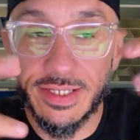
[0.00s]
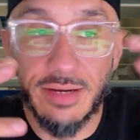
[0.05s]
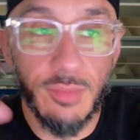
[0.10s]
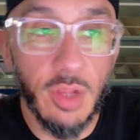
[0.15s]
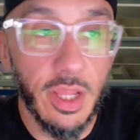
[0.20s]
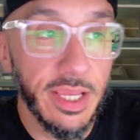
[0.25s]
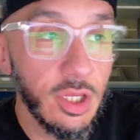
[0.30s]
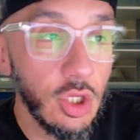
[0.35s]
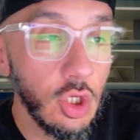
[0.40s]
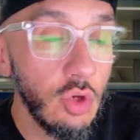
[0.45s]
And I'm
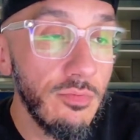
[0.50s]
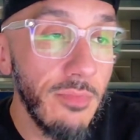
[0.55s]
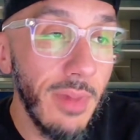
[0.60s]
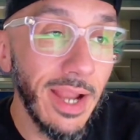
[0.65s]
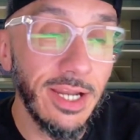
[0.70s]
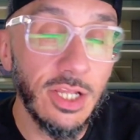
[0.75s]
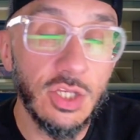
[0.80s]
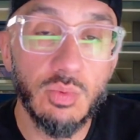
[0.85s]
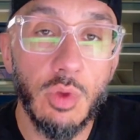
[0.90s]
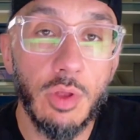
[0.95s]
like, you
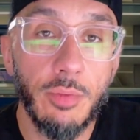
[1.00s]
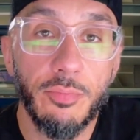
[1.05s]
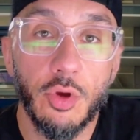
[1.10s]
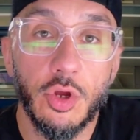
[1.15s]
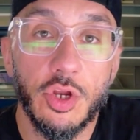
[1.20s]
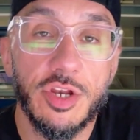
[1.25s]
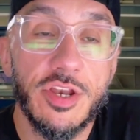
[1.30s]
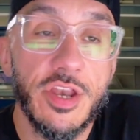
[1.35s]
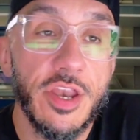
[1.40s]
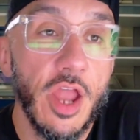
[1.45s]
might as well
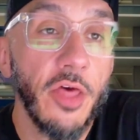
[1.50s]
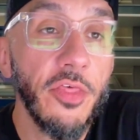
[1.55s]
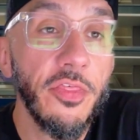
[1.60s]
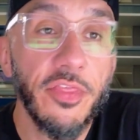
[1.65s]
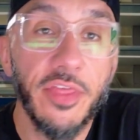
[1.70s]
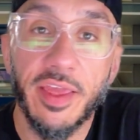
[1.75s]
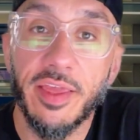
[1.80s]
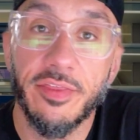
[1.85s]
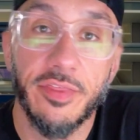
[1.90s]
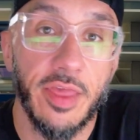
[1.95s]
put
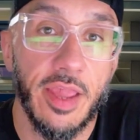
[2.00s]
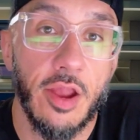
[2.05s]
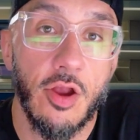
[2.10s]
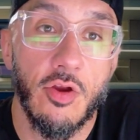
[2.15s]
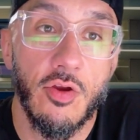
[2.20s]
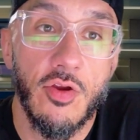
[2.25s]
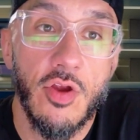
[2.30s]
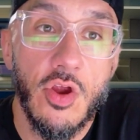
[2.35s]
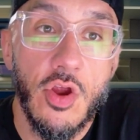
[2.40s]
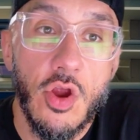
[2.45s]
nothing
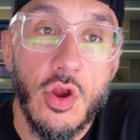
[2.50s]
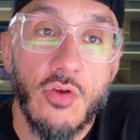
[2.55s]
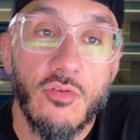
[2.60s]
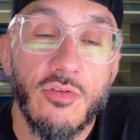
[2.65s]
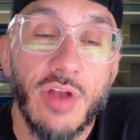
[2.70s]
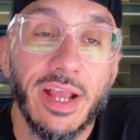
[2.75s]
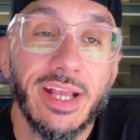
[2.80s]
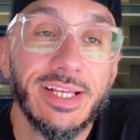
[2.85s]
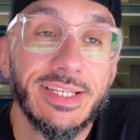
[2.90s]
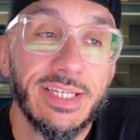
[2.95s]
there,
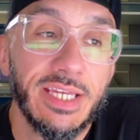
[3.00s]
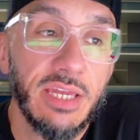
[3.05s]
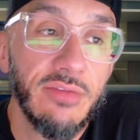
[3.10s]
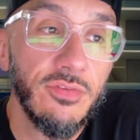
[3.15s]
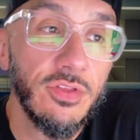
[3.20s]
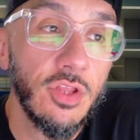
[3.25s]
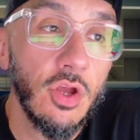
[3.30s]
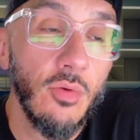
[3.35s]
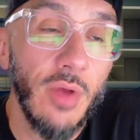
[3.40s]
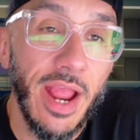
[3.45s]
right? Because
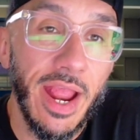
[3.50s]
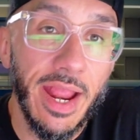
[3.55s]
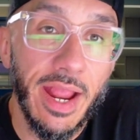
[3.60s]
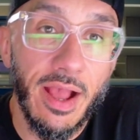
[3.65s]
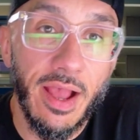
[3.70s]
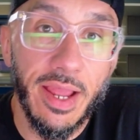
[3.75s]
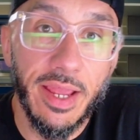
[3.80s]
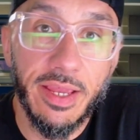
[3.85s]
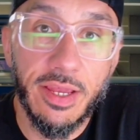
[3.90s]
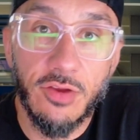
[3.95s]
even though
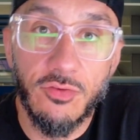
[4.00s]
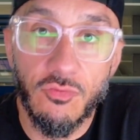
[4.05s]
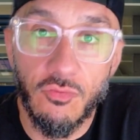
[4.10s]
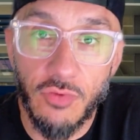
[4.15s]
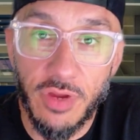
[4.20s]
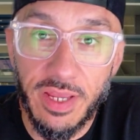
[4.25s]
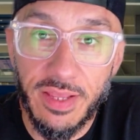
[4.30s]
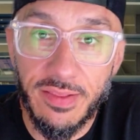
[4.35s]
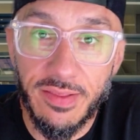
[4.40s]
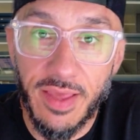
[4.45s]
AI can
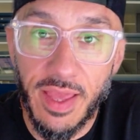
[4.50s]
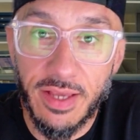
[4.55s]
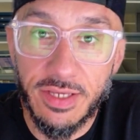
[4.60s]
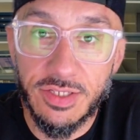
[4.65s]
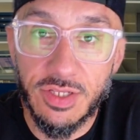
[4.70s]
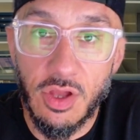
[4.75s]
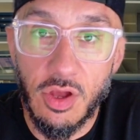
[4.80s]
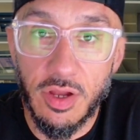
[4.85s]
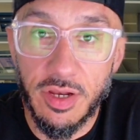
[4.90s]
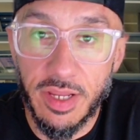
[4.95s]
read
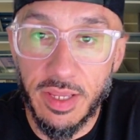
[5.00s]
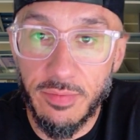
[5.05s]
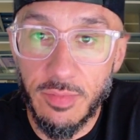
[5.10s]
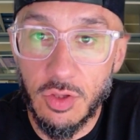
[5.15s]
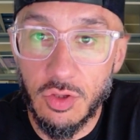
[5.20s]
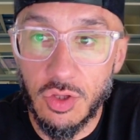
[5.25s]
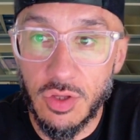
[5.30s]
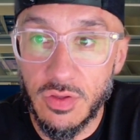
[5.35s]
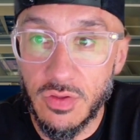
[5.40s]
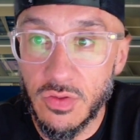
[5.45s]
text on
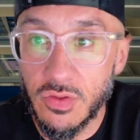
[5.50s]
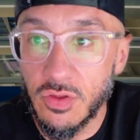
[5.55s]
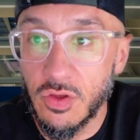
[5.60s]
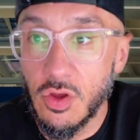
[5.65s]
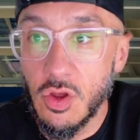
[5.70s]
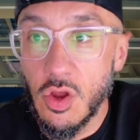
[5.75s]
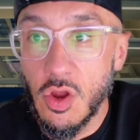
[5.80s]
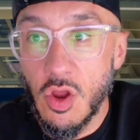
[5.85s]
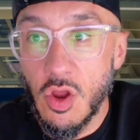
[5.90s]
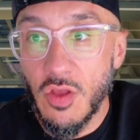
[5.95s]
images,
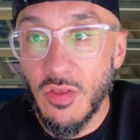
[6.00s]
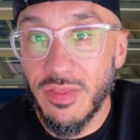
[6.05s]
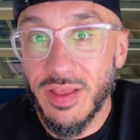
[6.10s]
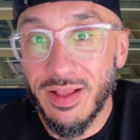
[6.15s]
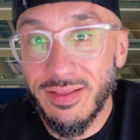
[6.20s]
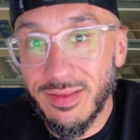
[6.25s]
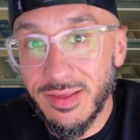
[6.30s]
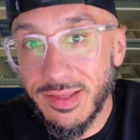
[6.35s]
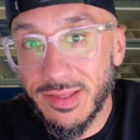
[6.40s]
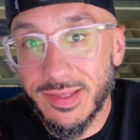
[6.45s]

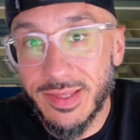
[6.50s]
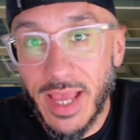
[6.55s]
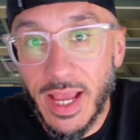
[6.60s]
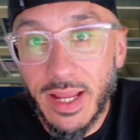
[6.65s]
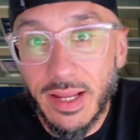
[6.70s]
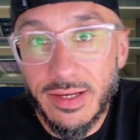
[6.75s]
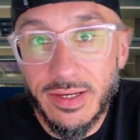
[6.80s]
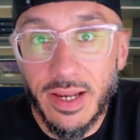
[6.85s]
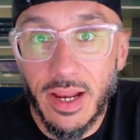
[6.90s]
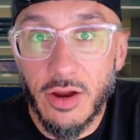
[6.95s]
that's a
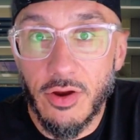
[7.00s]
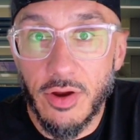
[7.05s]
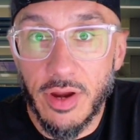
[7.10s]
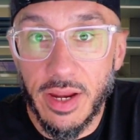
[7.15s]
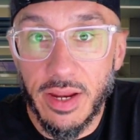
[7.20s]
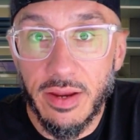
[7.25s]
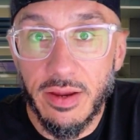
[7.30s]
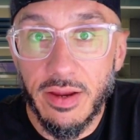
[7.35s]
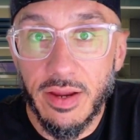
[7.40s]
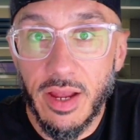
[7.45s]

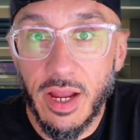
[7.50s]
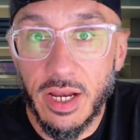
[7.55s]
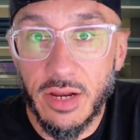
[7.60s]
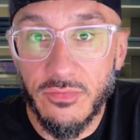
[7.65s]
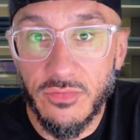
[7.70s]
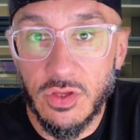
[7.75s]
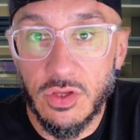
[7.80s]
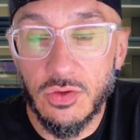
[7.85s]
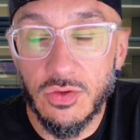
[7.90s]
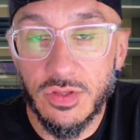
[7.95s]
secondary kind
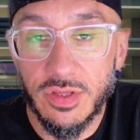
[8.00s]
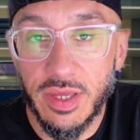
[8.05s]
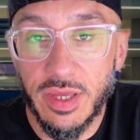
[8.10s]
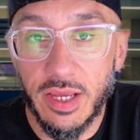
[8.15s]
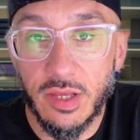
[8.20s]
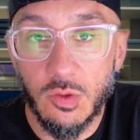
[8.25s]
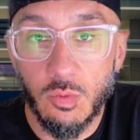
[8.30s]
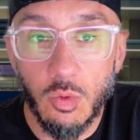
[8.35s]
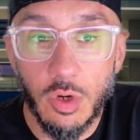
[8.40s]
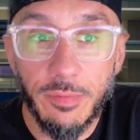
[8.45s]
of use
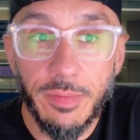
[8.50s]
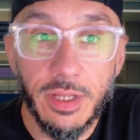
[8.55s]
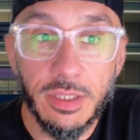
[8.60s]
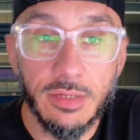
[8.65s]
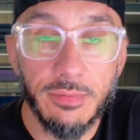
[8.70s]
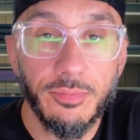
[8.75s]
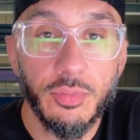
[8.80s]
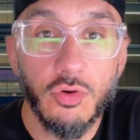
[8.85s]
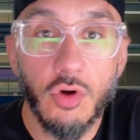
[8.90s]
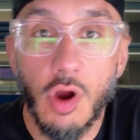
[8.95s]
case. What about
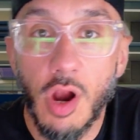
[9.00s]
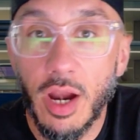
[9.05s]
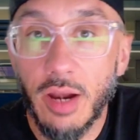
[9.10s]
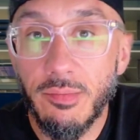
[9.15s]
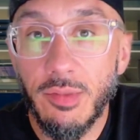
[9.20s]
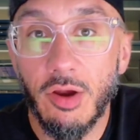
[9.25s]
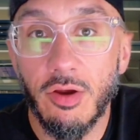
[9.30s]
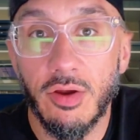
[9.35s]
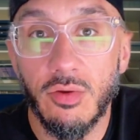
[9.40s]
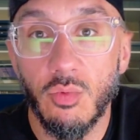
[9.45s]
the
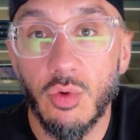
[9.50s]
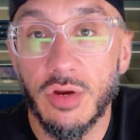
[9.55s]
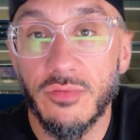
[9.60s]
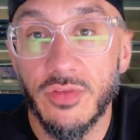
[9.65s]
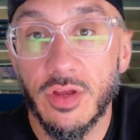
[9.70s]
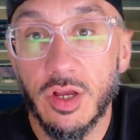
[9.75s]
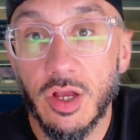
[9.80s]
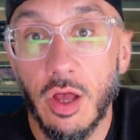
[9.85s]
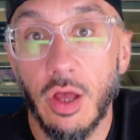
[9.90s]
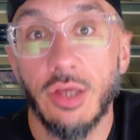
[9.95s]
primary one of
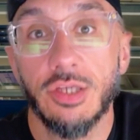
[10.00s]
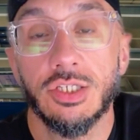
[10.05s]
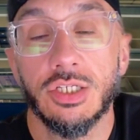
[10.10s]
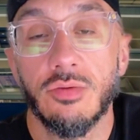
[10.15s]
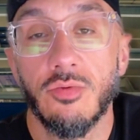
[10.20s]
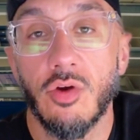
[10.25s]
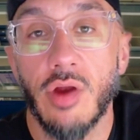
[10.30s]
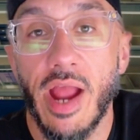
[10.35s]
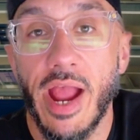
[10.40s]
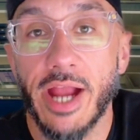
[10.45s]
the
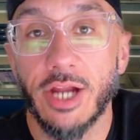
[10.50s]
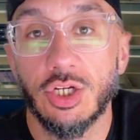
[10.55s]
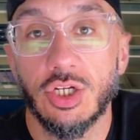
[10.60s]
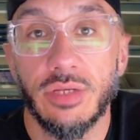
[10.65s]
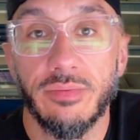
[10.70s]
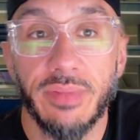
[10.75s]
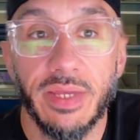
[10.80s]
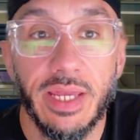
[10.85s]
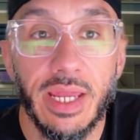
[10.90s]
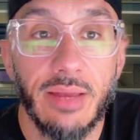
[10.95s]
customer actually
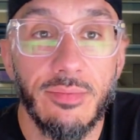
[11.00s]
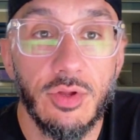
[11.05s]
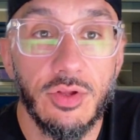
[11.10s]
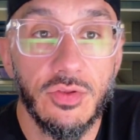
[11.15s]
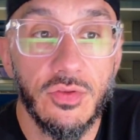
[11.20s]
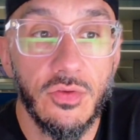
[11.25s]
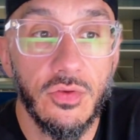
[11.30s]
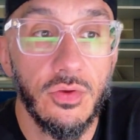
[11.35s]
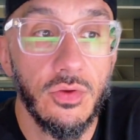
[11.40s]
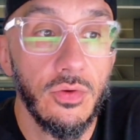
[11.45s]
being able
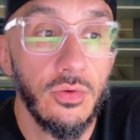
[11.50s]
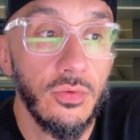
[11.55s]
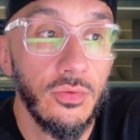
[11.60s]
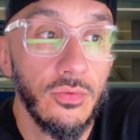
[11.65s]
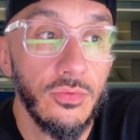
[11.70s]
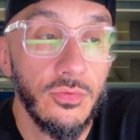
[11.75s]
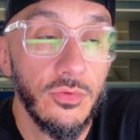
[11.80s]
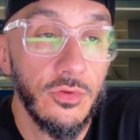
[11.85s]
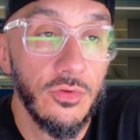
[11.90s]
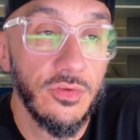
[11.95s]

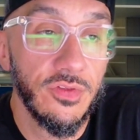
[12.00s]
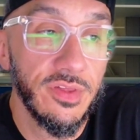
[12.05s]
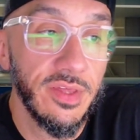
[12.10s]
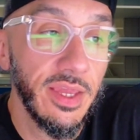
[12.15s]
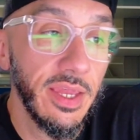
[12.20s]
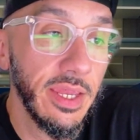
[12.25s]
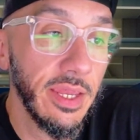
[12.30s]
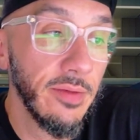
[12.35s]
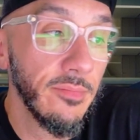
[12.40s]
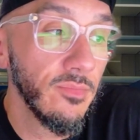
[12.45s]
to
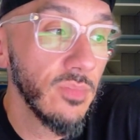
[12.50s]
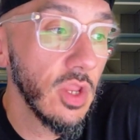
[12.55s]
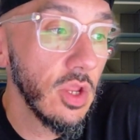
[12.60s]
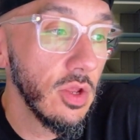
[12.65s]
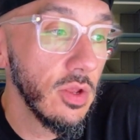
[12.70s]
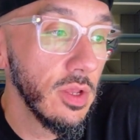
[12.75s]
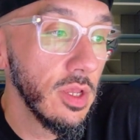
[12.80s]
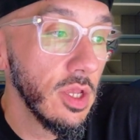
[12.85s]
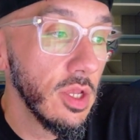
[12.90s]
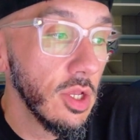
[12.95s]
see?
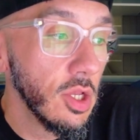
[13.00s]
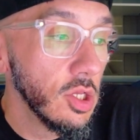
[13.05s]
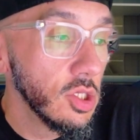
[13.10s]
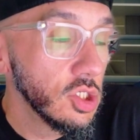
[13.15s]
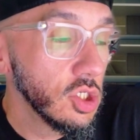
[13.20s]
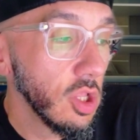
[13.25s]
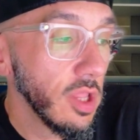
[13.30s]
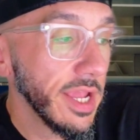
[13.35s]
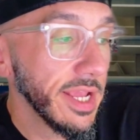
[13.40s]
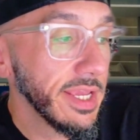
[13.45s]

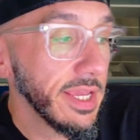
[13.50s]
So like